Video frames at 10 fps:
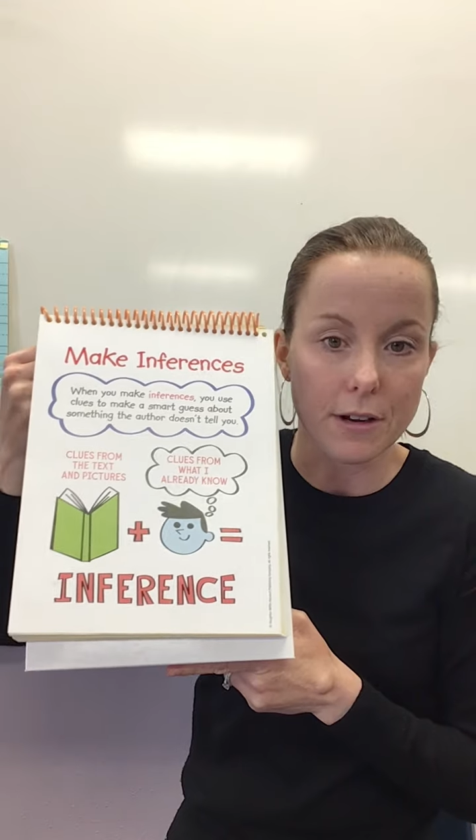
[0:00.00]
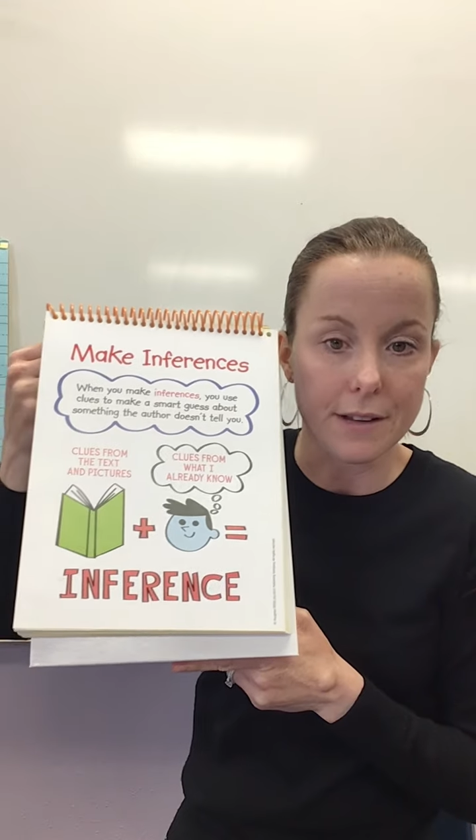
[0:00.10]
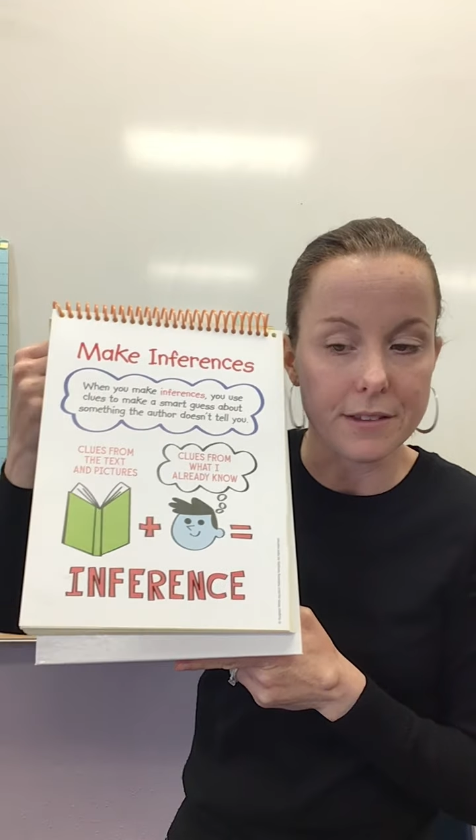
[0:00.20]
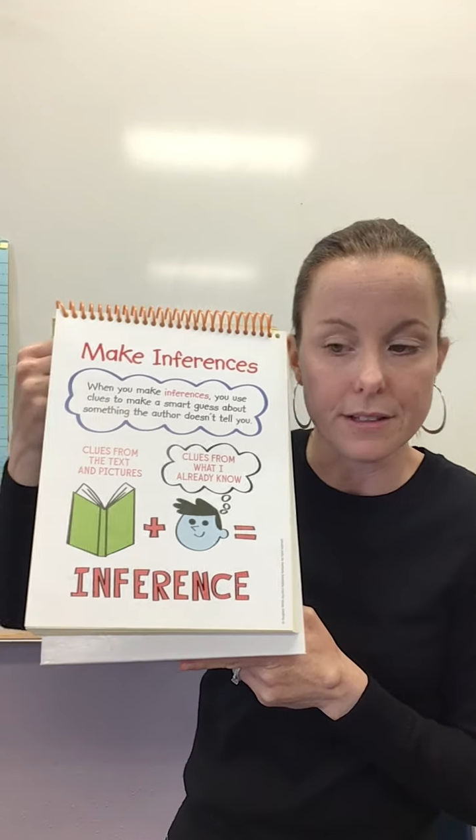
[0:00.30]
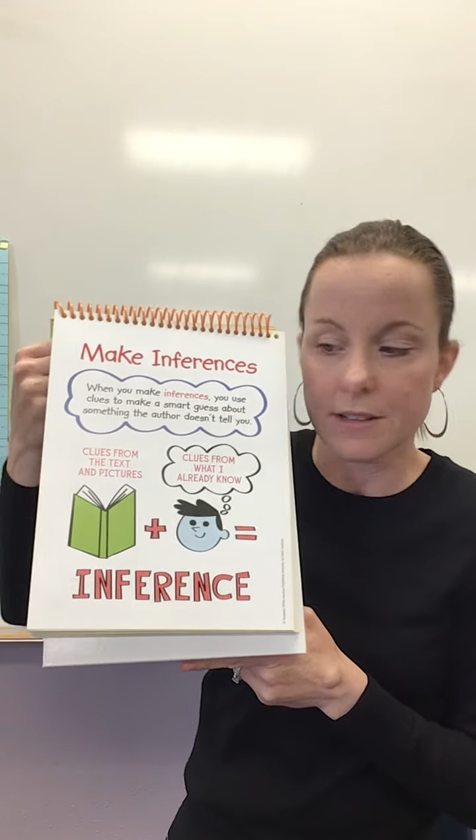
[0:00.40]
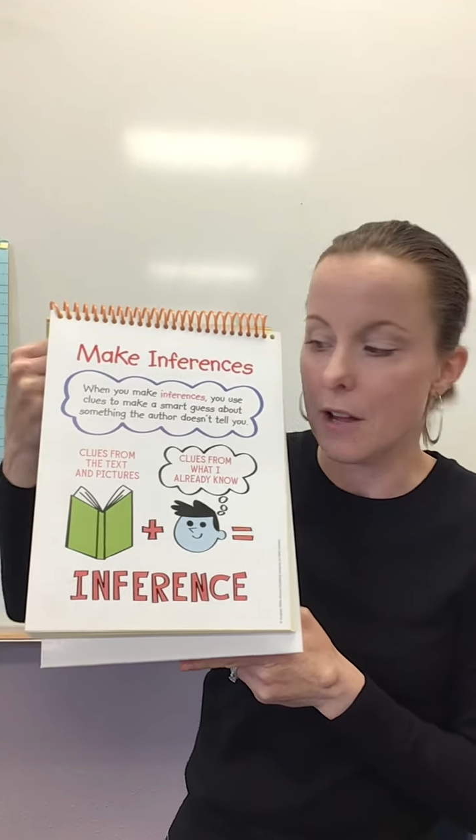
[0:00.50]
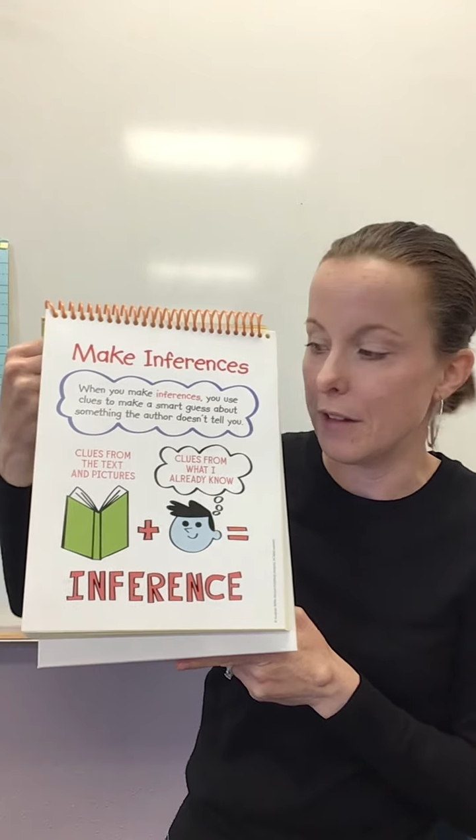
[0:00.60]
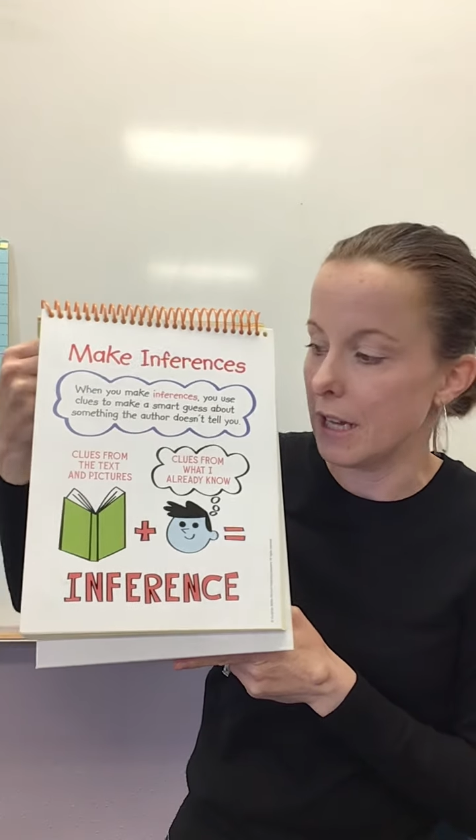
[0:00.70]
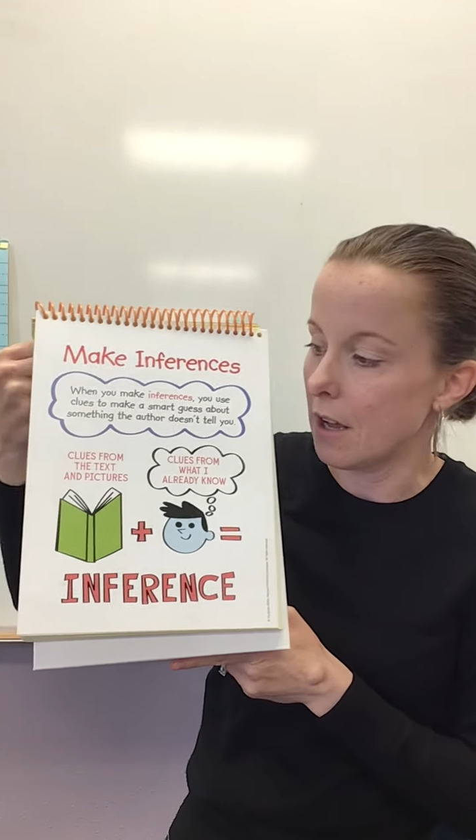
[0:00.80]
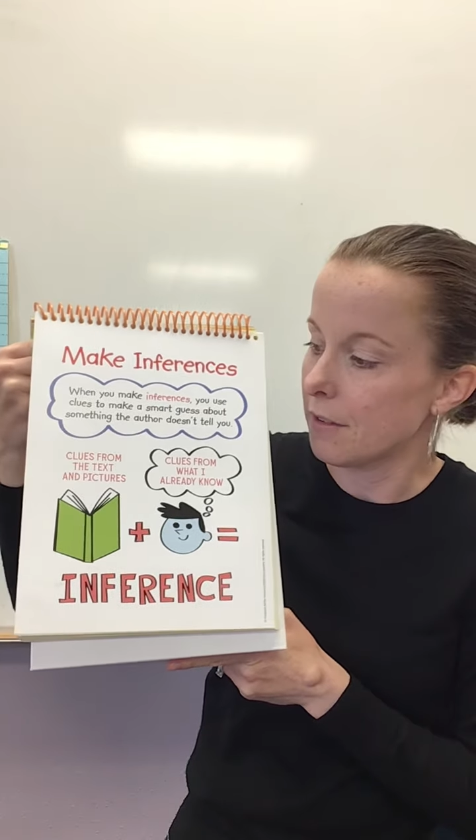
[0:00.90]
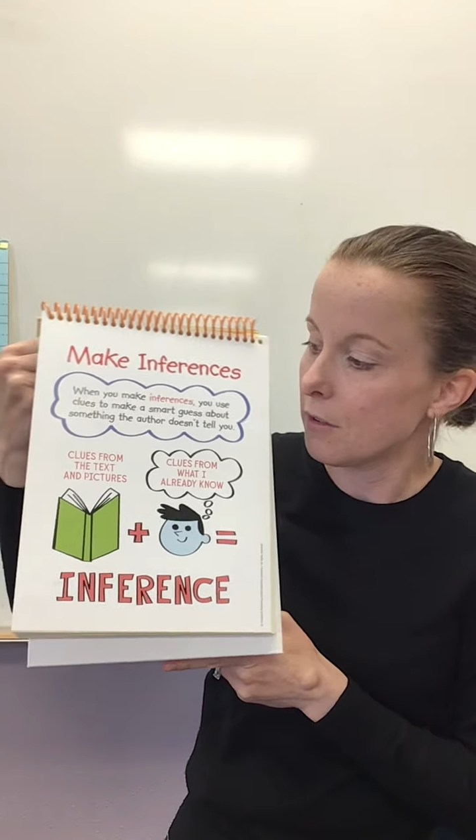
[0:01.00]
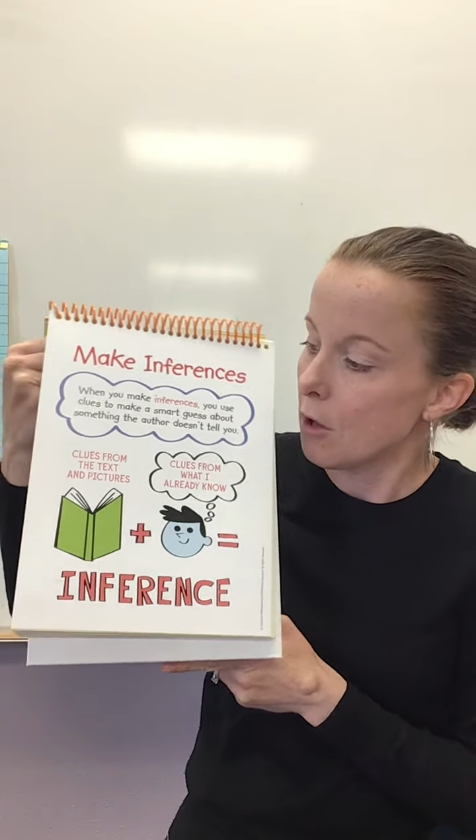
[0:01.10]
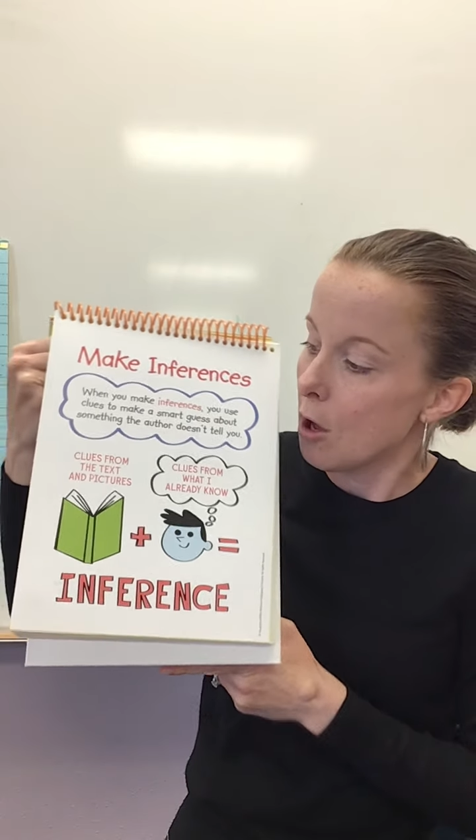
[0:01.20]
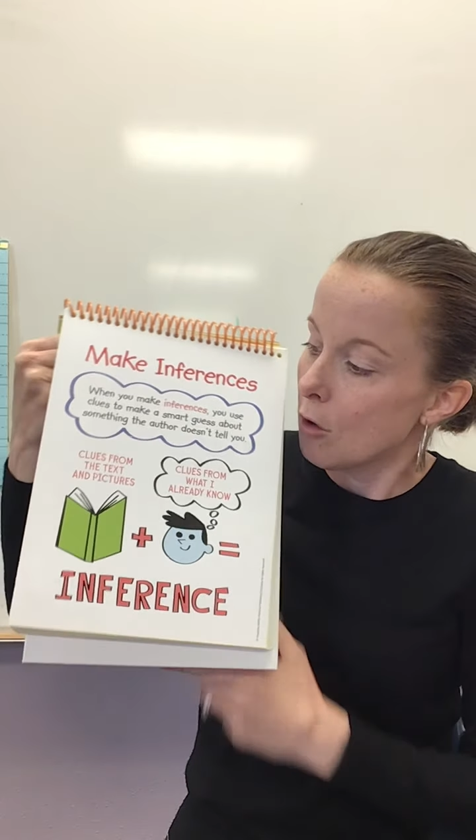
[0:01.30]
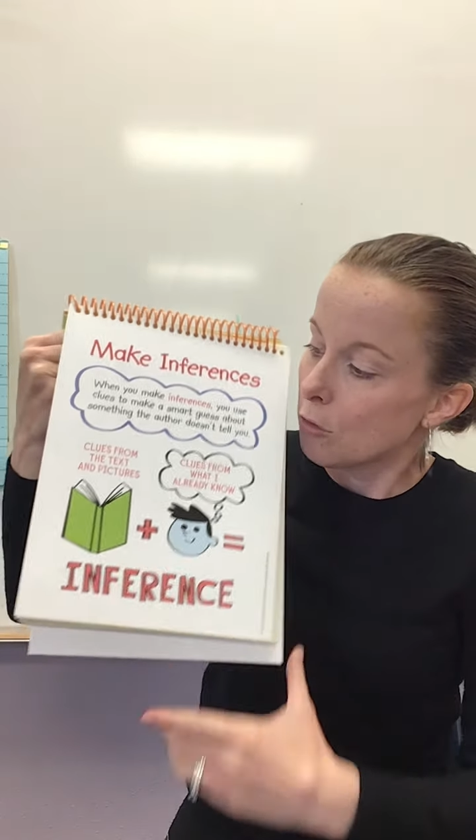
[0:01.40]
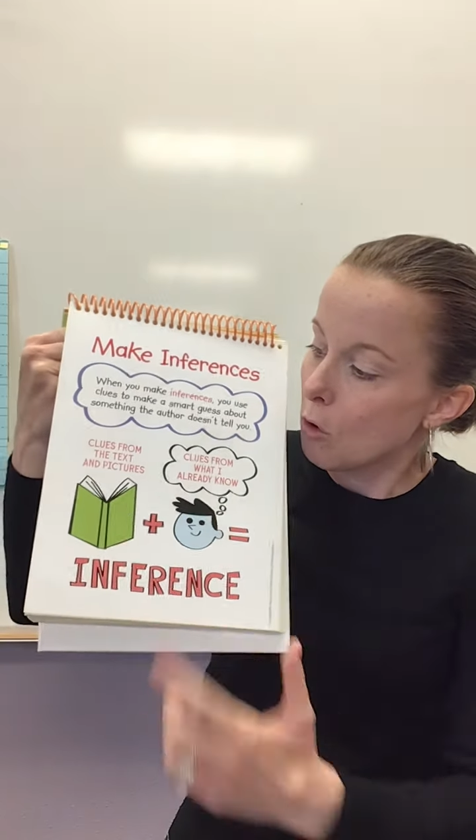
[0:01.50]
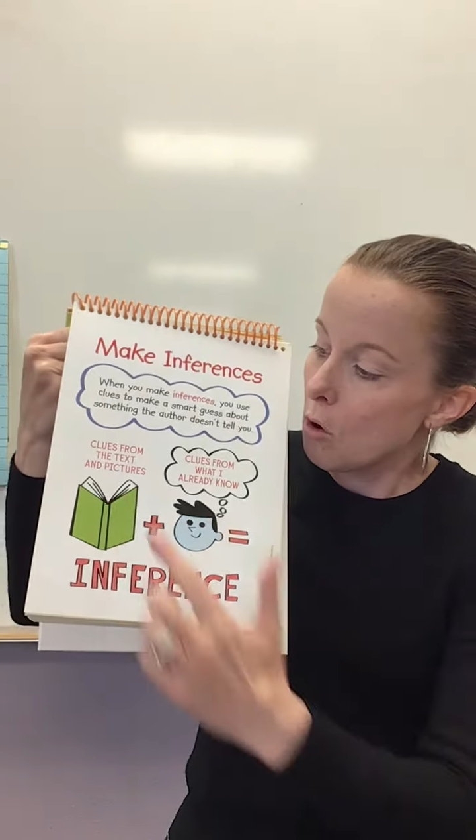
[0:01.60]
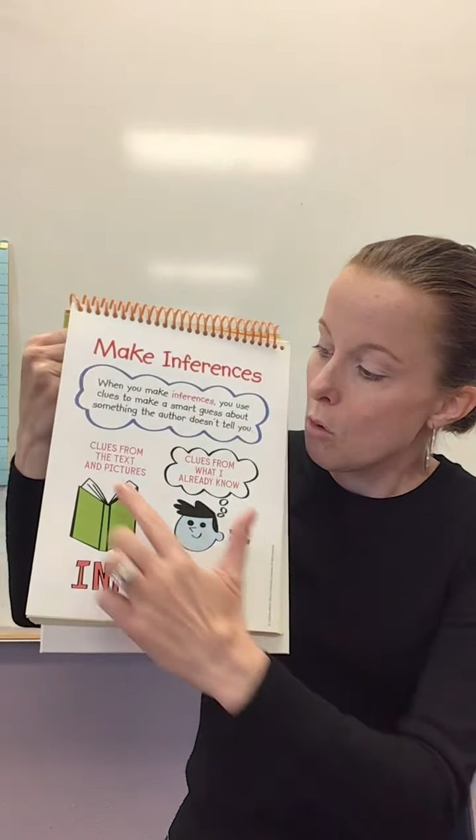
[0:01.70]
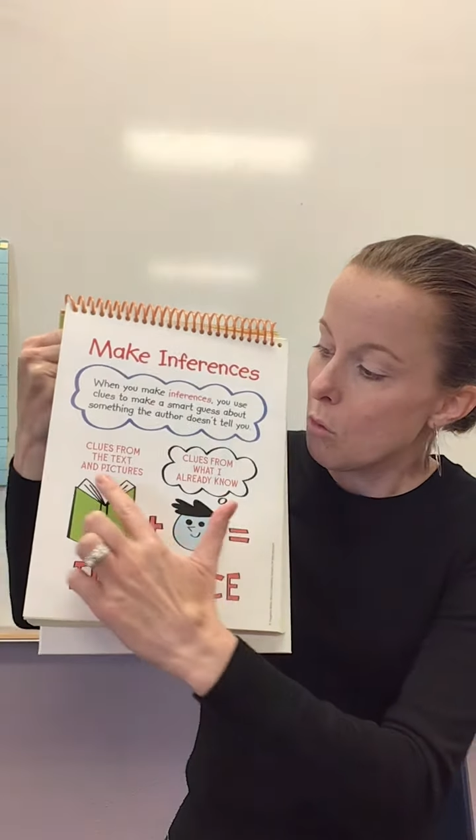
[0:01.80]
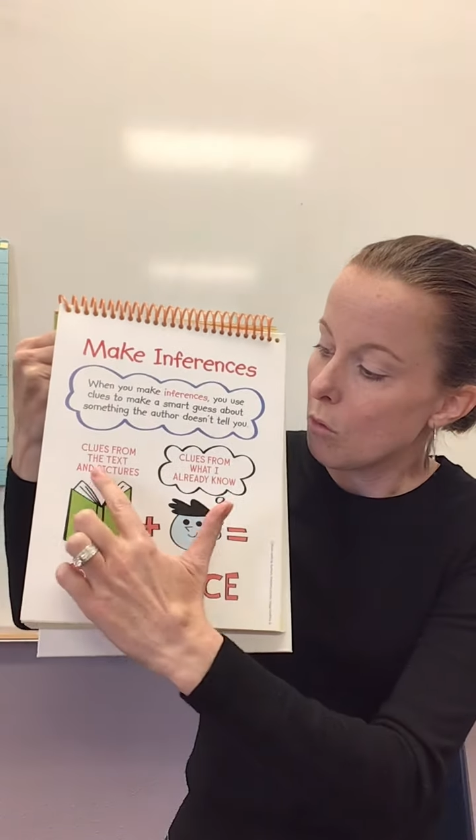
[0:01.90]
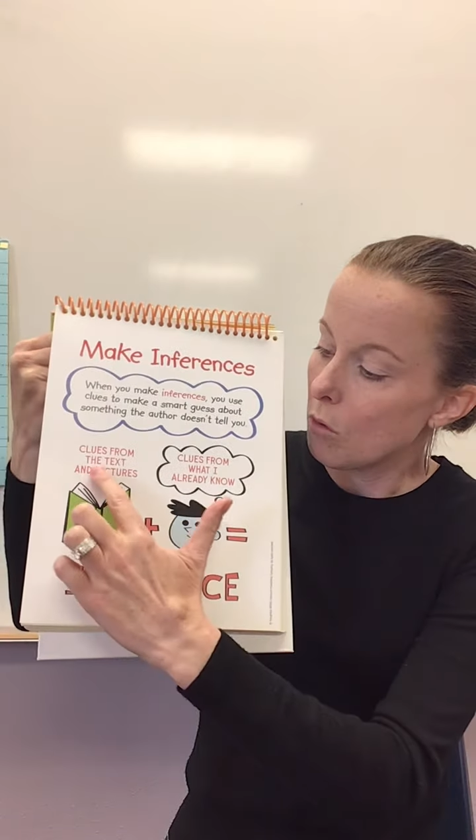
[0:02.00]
isn't telling us. So